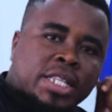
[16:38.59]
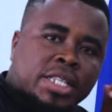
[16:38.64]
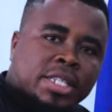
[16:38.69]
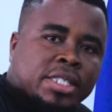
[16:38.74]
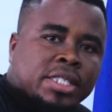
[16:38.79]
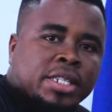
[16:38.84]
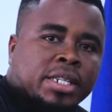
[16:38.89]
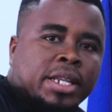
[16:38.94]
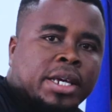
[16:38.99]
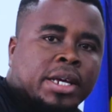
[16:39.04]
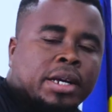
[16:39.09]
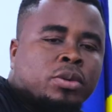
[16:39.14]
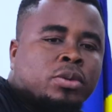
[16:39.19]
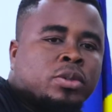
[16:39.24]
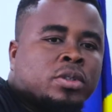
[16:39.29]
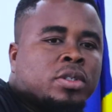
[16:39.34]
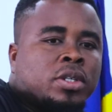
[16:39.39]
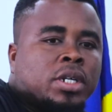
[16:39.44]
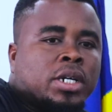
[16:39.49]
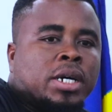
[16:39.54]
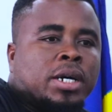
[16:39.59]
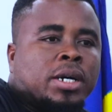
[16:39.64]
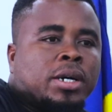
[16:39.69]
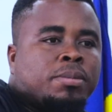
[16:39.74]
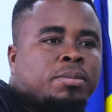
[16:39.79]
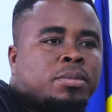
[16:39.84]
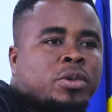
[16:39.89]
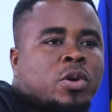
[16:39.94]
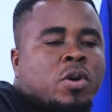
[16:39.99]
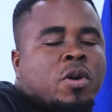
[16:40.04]
this thing out.
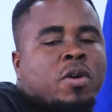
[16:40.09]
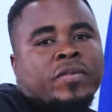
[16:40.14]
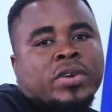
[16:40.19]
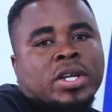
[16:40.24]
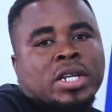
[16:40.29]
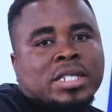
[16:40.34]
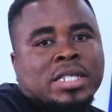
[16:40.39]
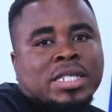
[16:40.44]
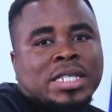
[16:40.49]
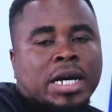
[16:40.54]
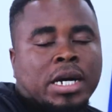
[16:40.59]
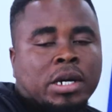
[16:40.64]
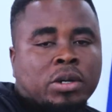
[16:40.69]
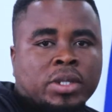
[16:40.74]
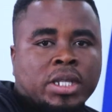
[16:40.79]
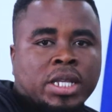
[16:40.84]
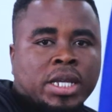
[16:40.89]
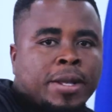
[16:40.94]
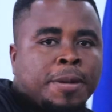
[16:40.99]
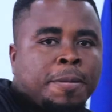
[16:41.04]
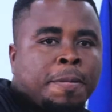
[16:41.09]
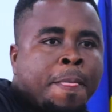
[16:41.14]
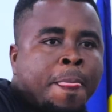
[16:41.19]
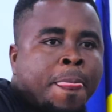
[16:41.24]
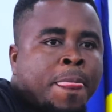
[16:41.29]
COVID is out there.